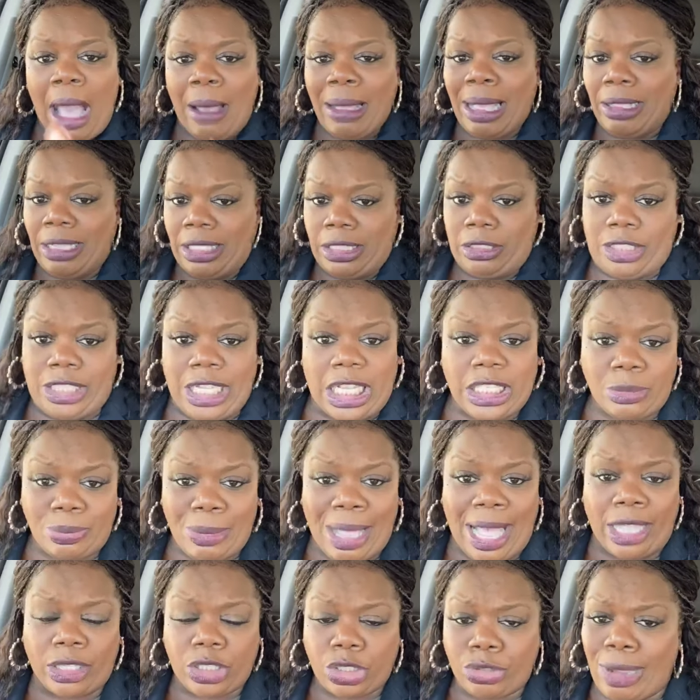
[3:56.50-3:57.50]
it's just
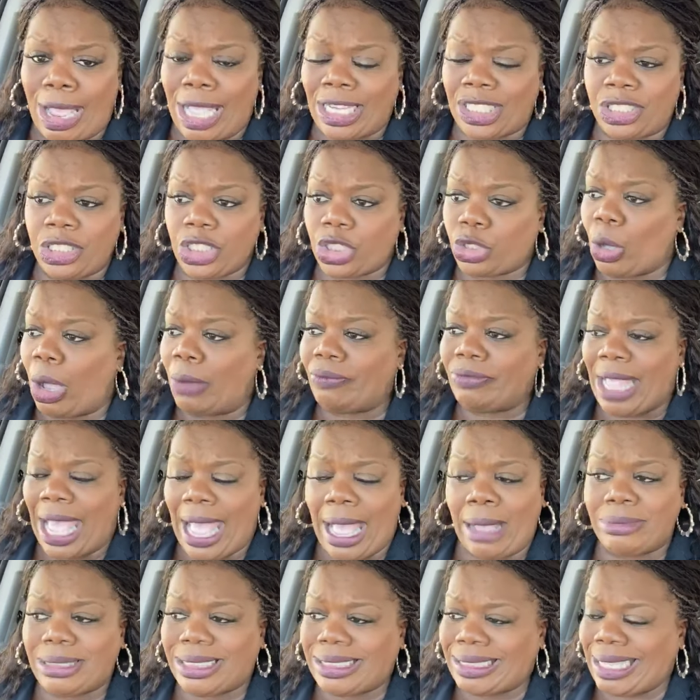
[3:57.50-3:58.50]
my attraction. So
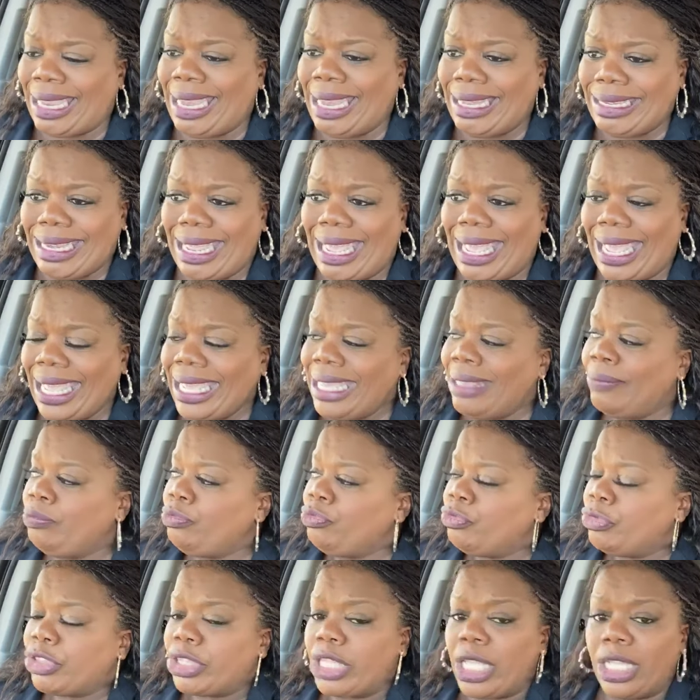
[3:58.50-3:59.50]
I'm saying that
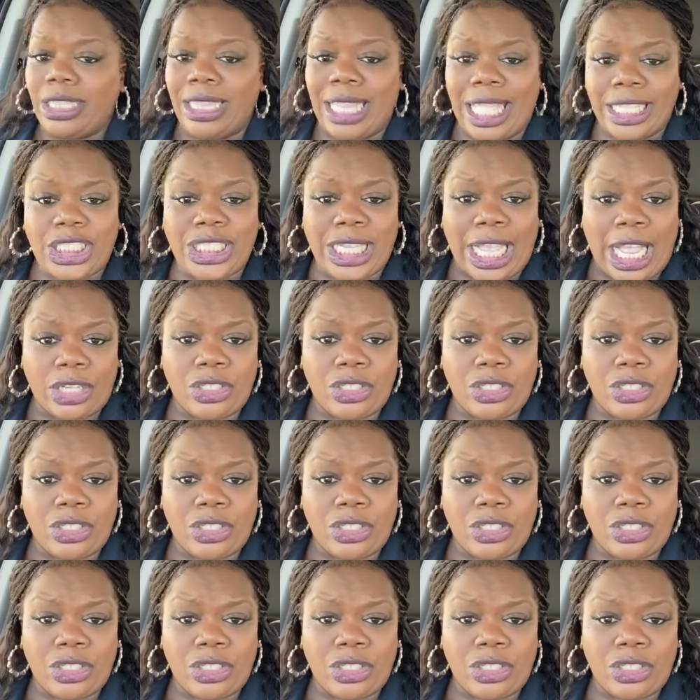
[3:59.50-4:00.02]
to let y'all